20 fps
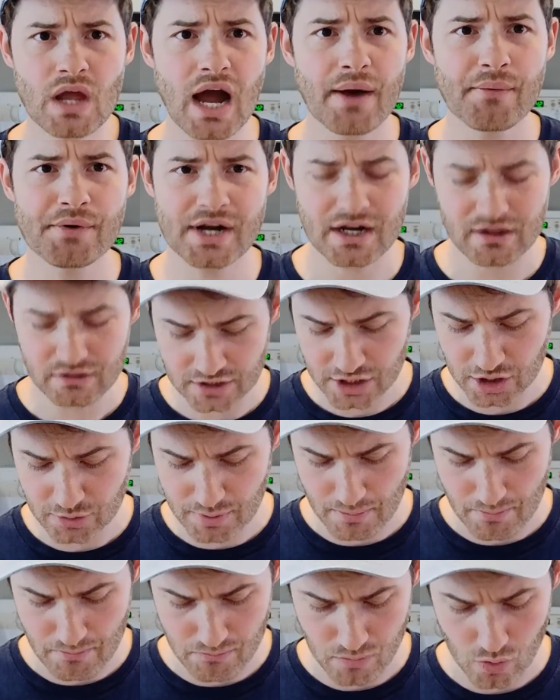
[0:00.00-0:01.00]
I would add a little
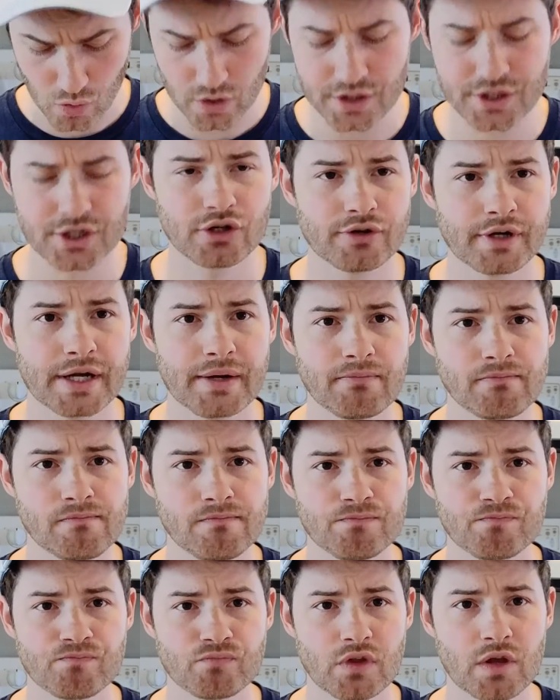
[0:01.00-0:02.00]
bit more curry,
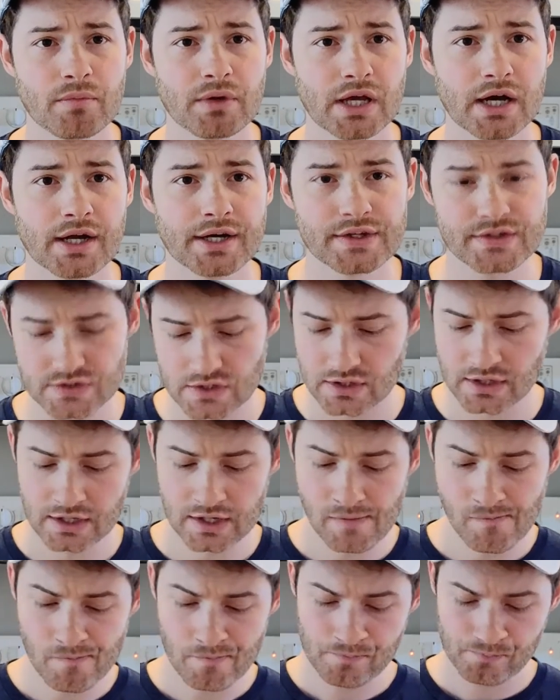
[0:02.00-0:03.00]
to be honest.
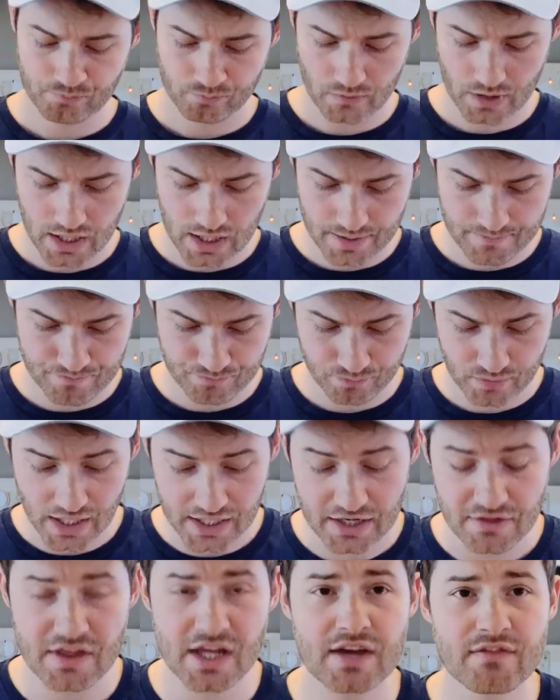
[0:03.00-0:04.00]
And
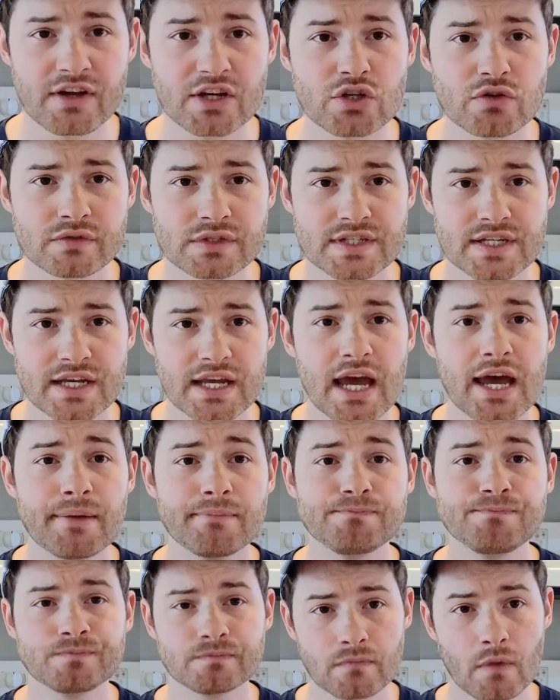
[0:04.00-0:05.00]
I think if I do this
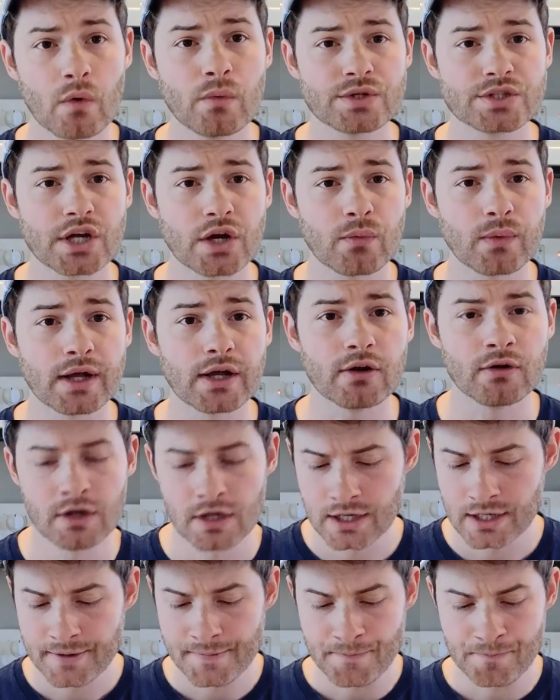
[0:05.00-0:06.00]
again, which I will,
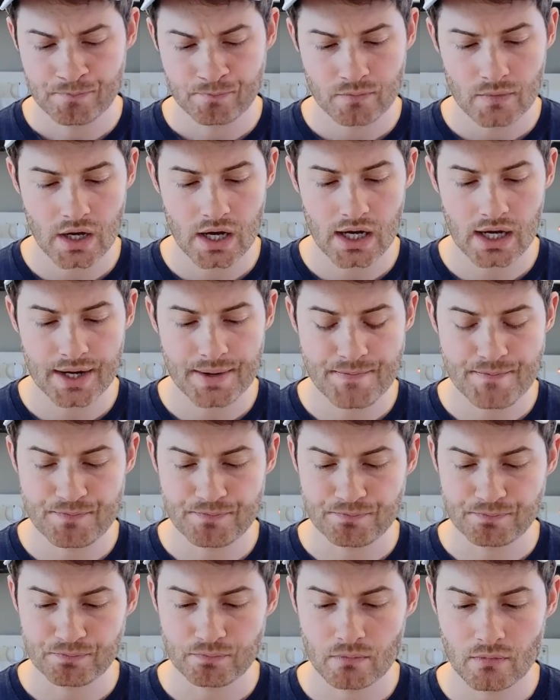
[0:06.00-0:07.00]

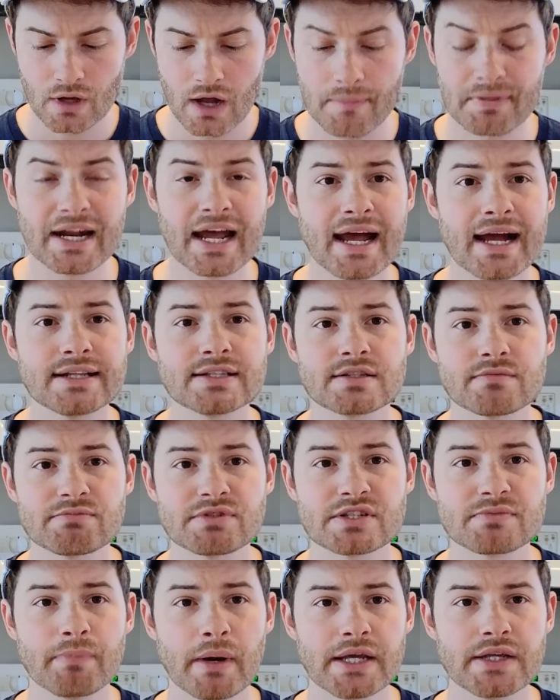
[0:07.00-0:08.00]
I'm going to add some
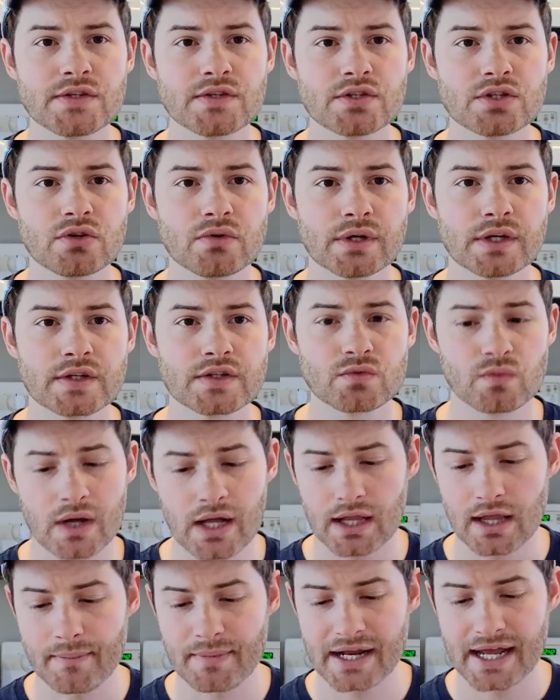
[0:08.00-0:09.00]
spice to it as
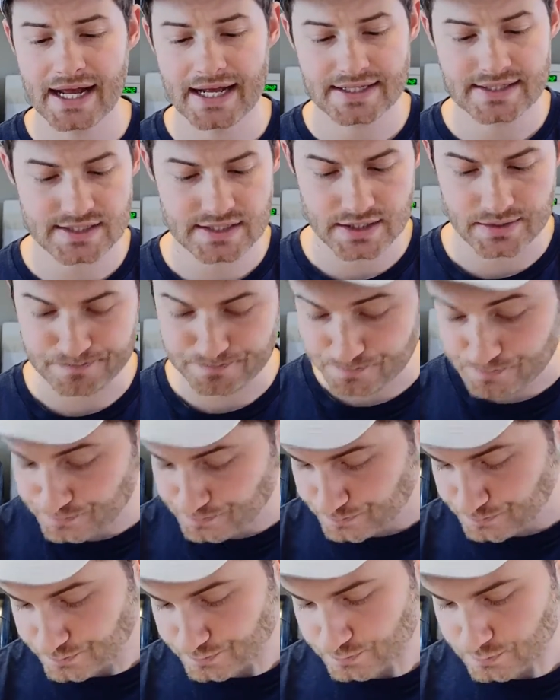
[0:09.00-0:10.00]
well. I'm going to add some
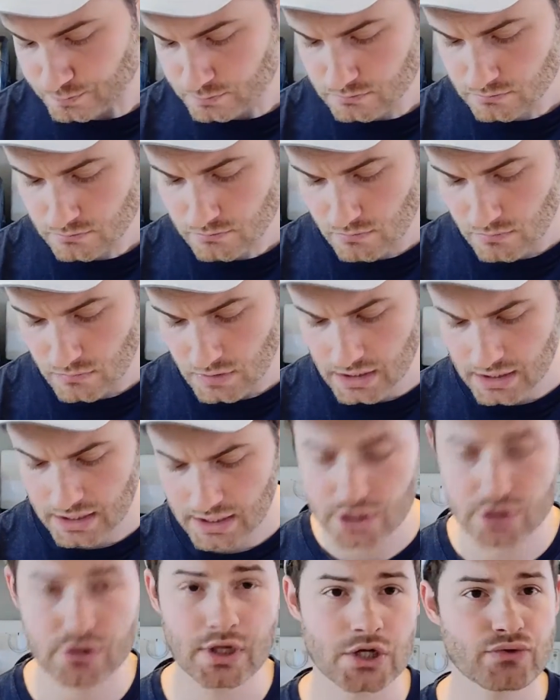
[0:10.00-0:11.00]

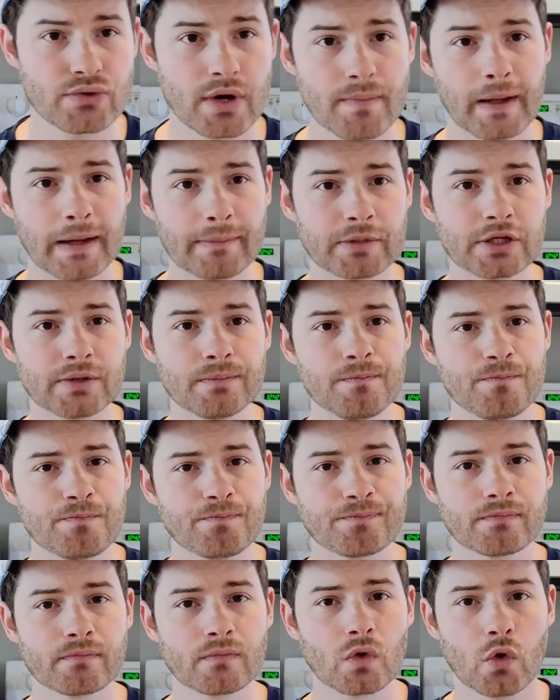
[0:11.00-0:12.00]
crushed red pepper,
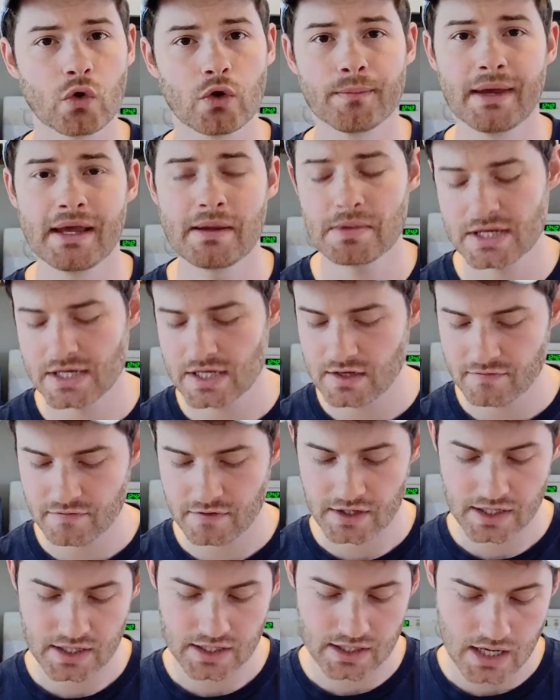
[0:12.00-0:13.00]
or maybe
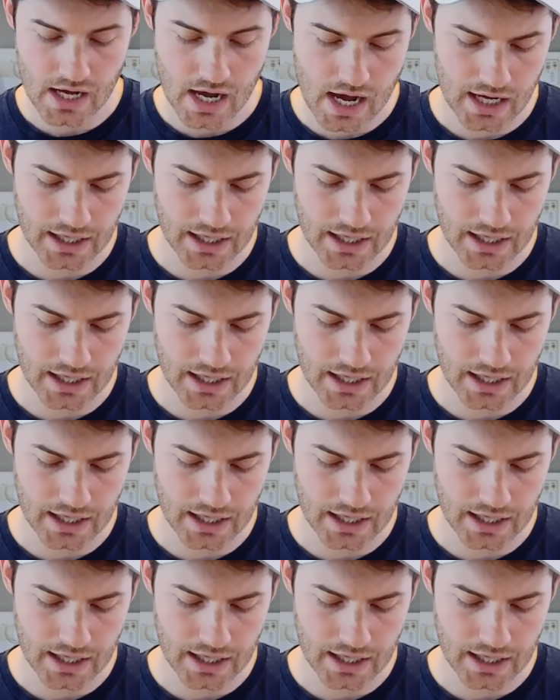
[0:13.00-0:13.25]
even